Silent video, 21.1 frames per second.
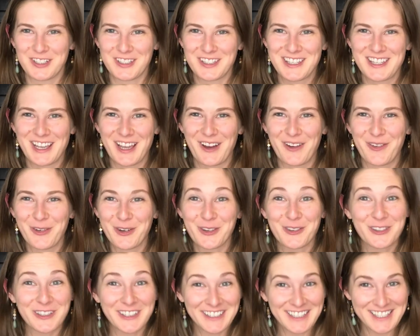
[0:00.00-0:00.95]
So we're
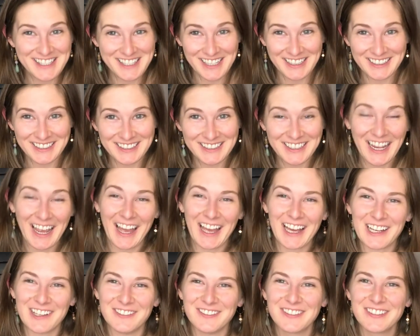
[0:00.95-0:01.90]
really excited to
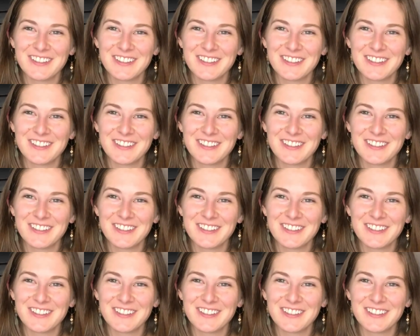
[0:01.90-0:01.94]
have